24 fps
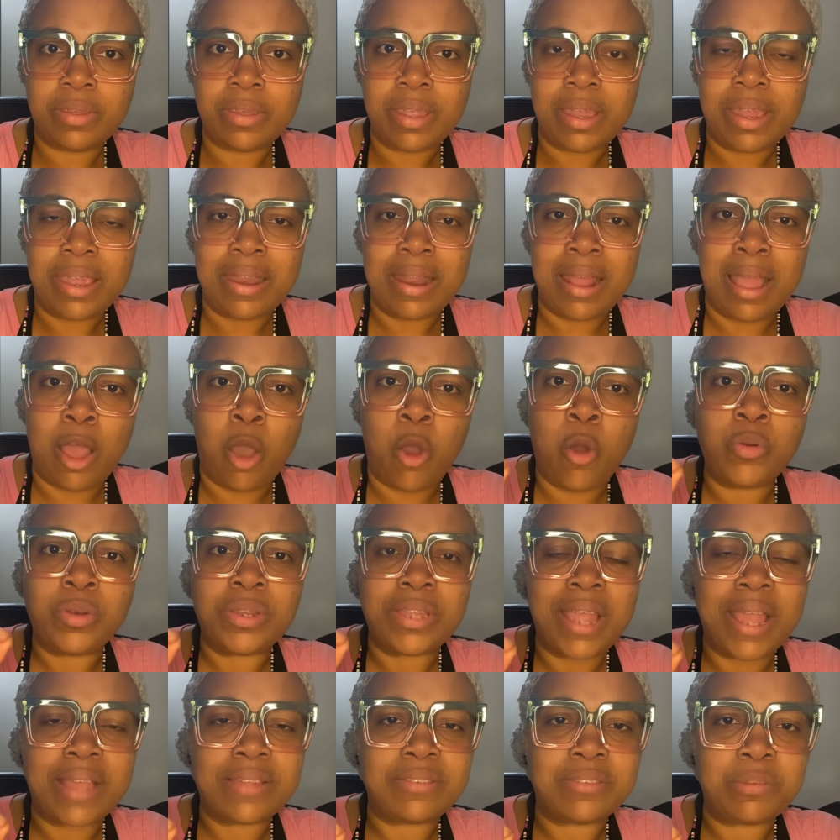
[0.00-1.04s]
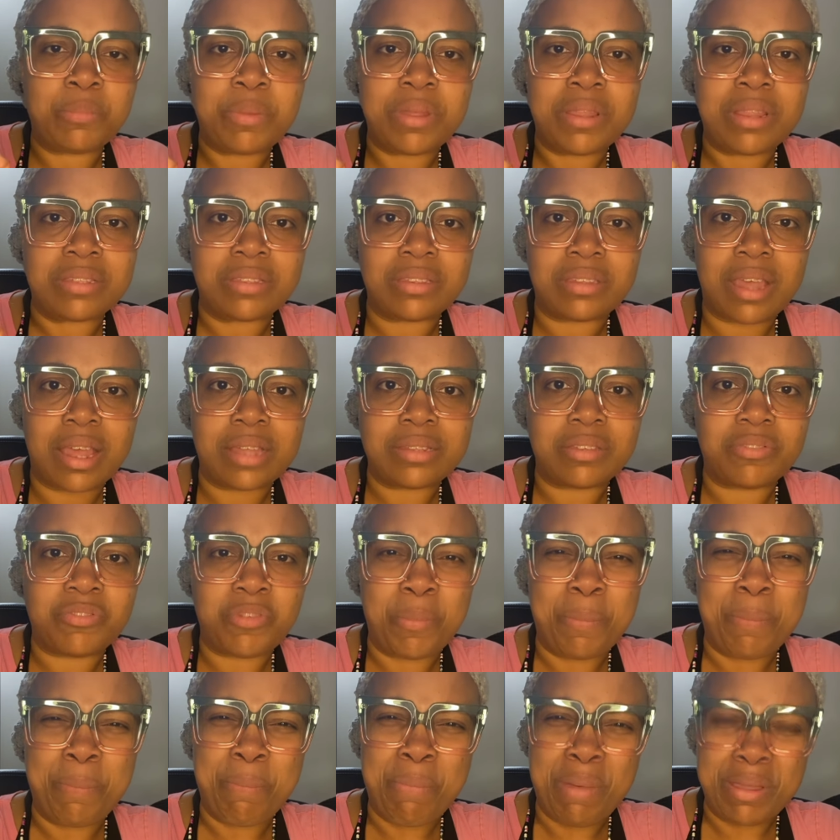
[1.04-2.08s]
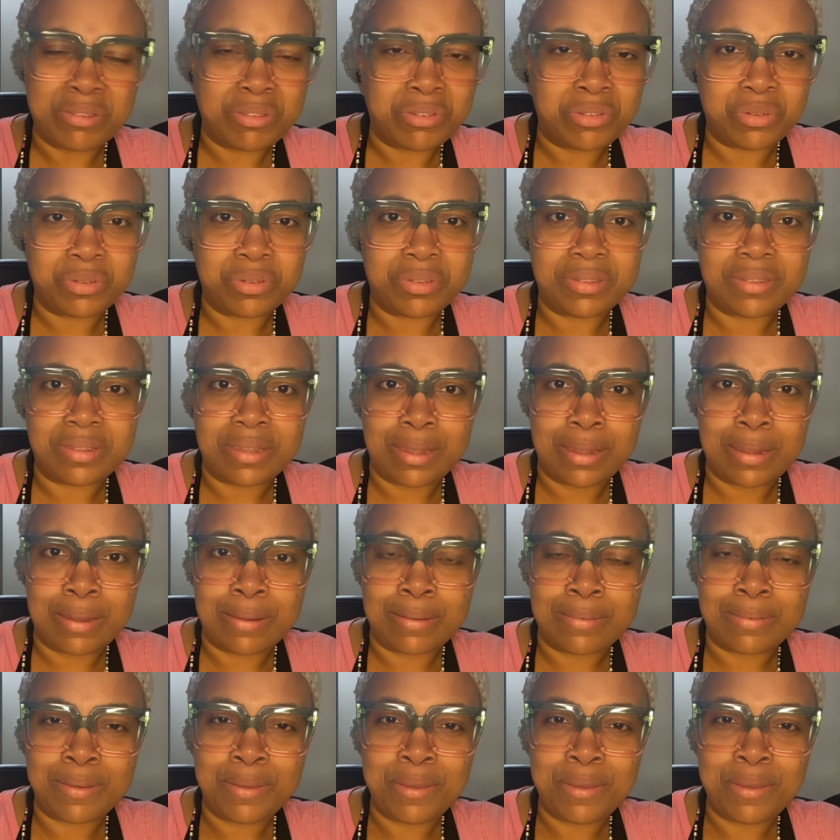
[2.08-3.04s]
It only has to be the size of a mustard seed.